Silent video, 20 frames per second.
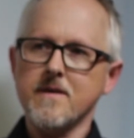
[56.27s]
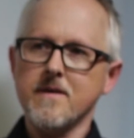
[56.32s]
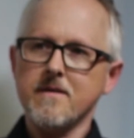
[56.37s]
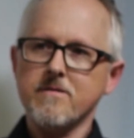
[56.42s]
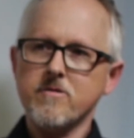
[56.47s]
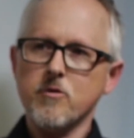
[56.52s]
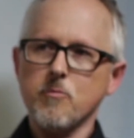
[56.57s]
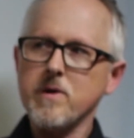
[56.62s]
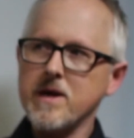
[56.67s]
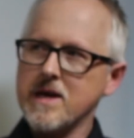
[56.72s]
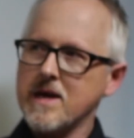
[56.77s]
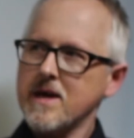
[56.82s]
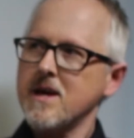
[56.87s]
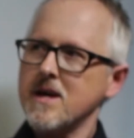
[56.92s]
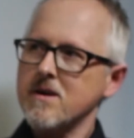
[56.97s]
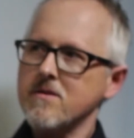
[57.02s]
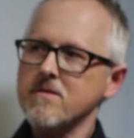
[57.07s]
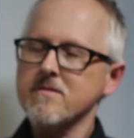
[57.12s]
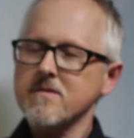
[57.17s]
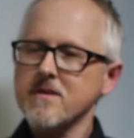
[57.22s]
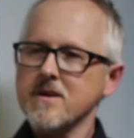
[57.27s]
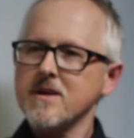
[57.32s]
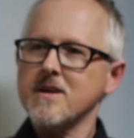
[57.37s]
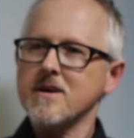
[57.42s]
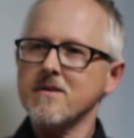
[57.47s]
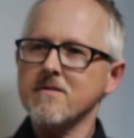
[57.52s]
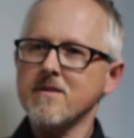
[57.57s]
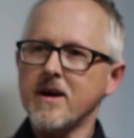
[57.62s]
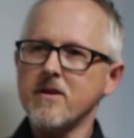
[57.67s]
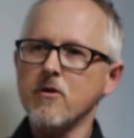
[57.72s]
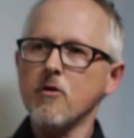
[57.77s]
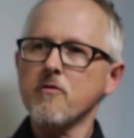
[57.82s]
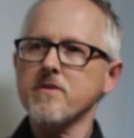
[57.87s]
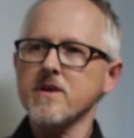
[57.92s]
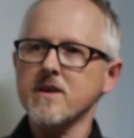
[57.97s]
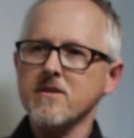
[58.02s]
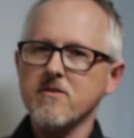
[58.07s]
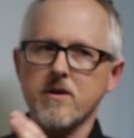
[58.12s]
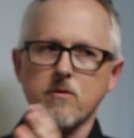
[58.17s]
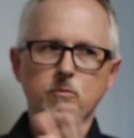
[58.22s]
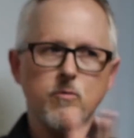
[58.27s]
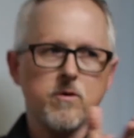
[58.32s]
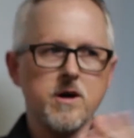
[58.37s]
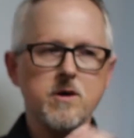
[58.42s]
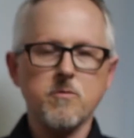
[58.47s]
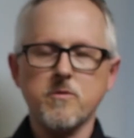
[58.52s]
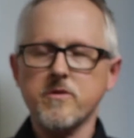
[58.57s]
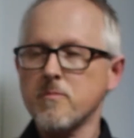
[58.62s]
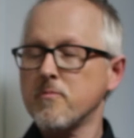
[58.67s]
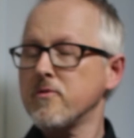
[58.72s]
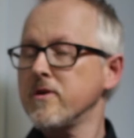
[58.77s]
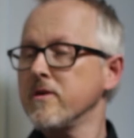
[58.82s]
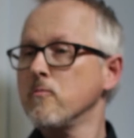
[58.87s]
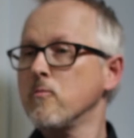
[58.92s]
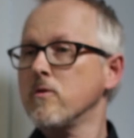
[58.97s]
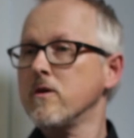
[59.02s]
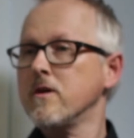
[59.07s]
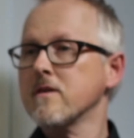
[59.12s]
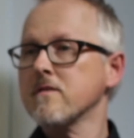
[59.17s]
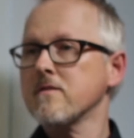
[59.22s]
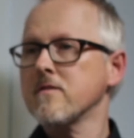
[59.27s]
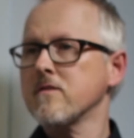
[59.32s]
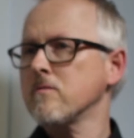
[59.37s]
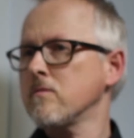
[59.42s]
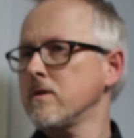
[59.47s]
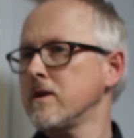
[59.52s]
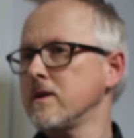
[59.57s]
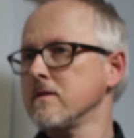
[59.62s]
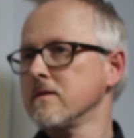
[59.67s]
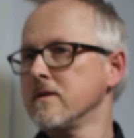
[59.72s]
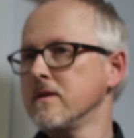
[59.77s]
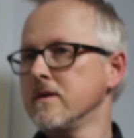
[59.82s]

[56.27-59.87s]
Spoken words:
to be here, and obviously kind of work with the print works as well,